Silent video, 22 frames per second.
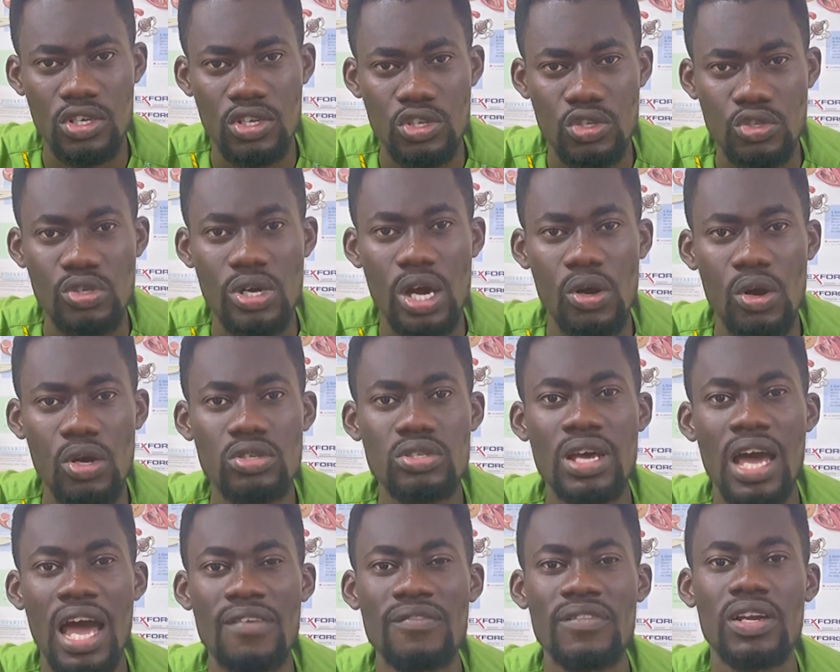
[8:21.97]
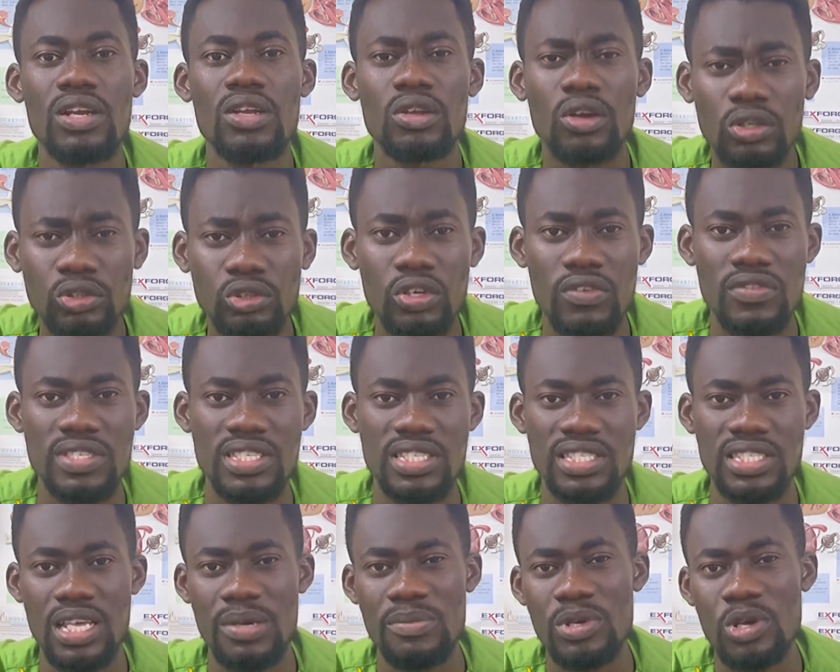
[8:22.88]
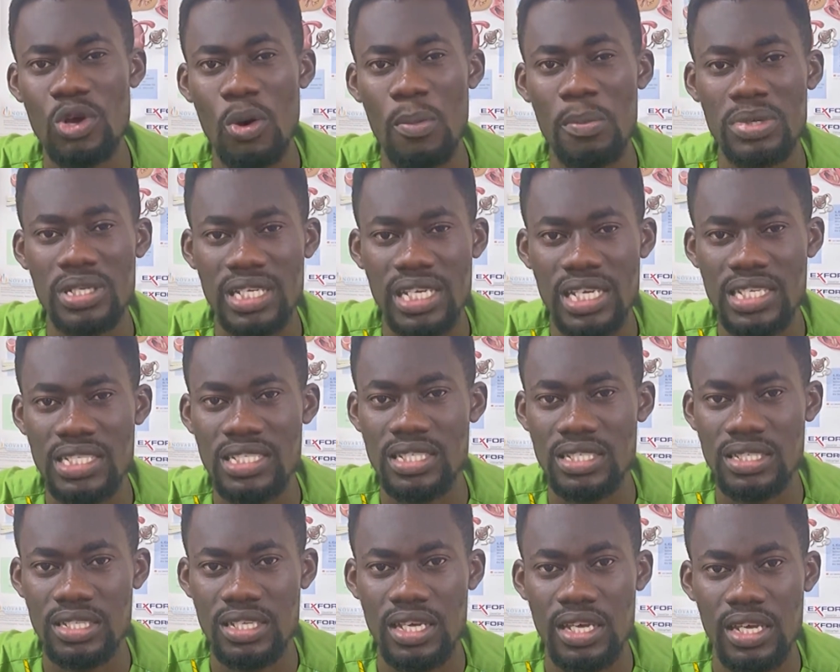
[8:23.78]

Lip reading: you are going to have a lot of systemic complications.